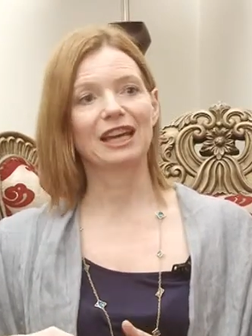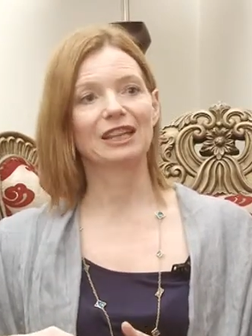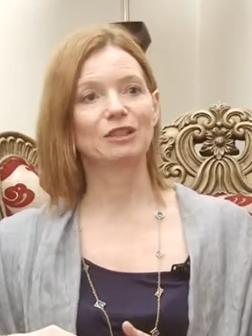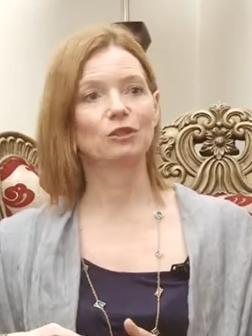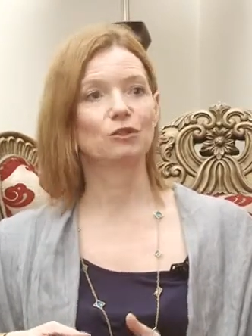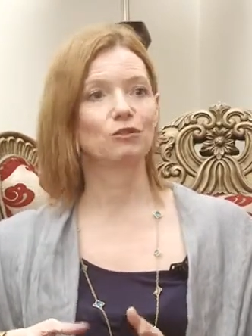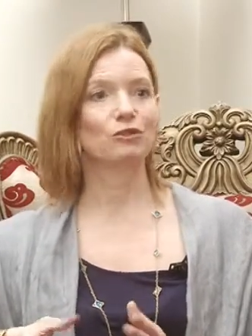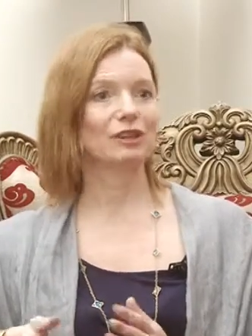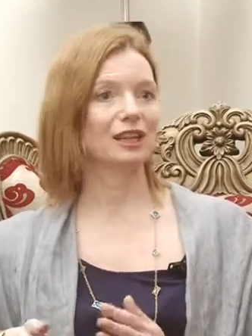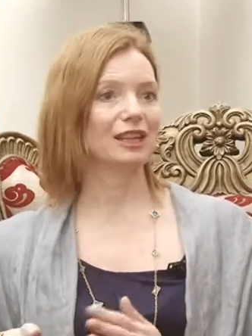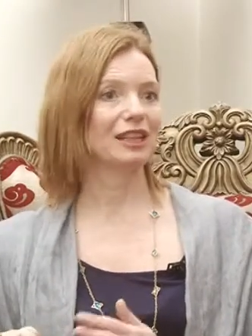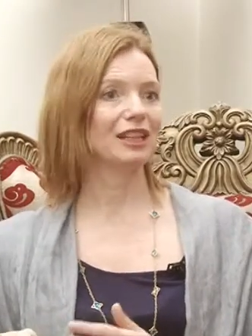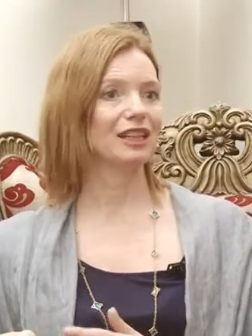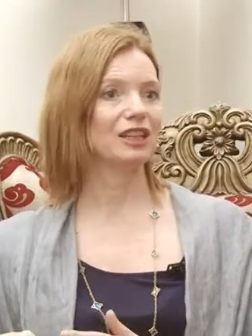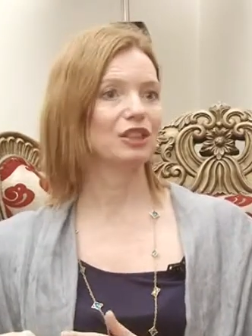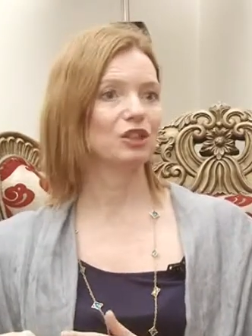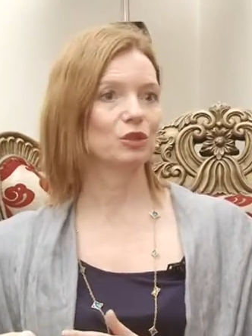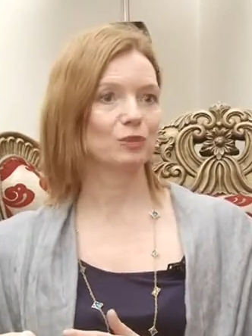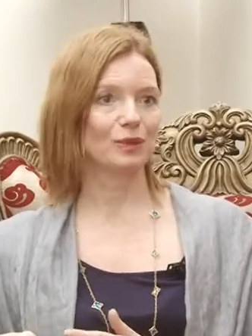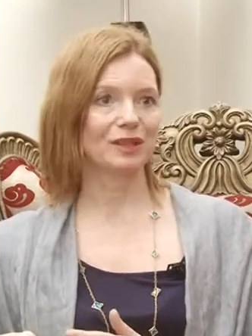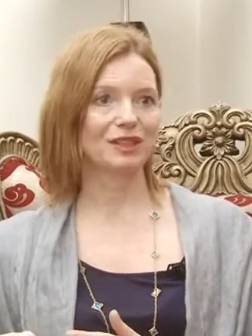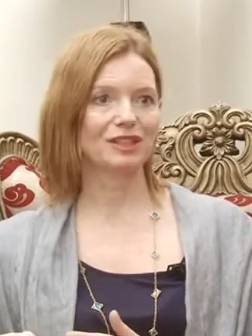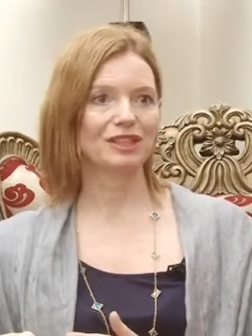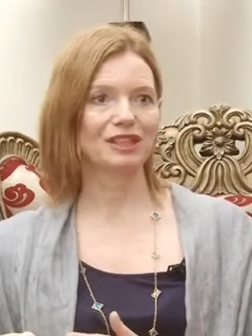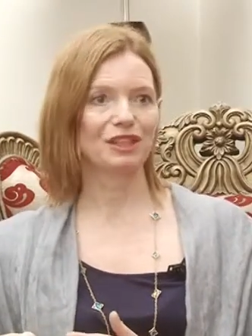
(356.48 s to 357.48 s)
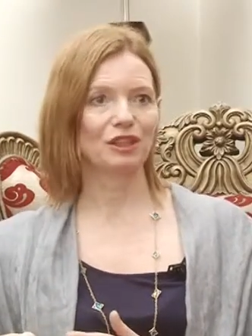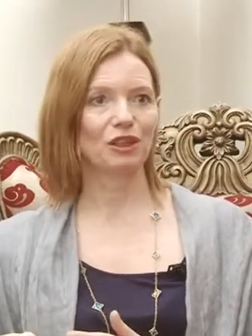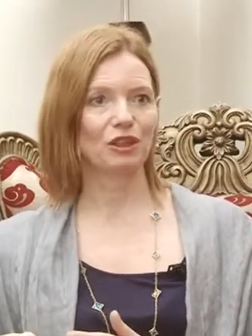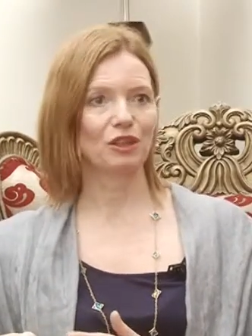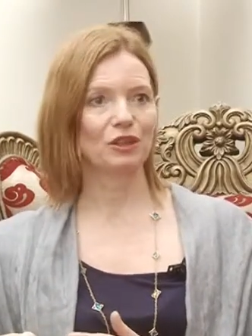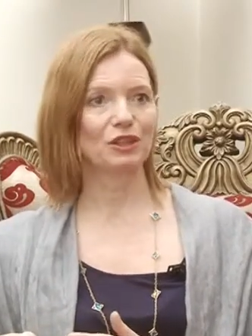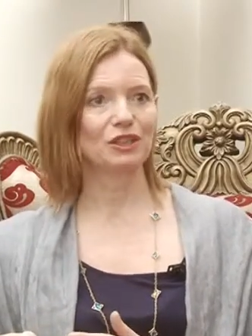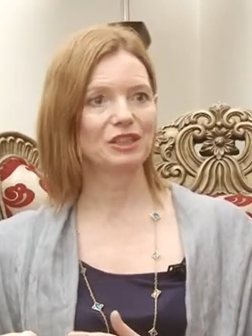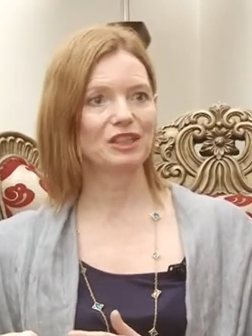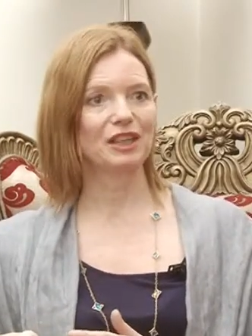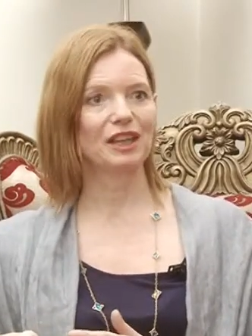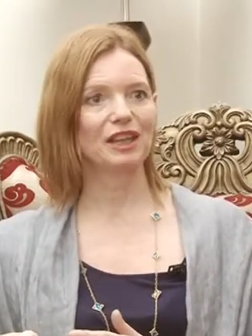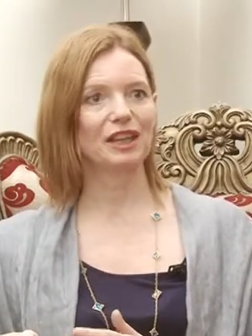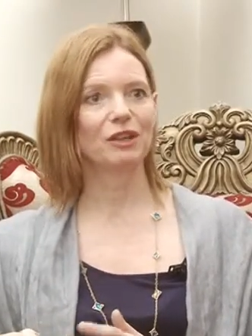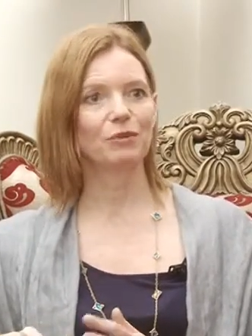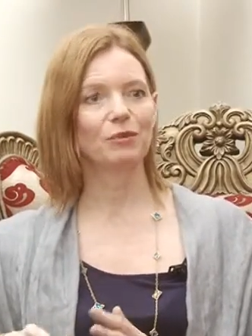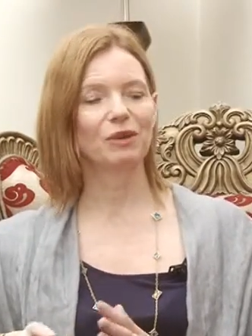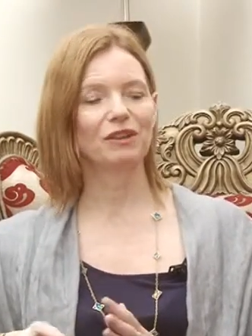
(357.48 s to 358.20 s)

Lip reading: And already in 2013,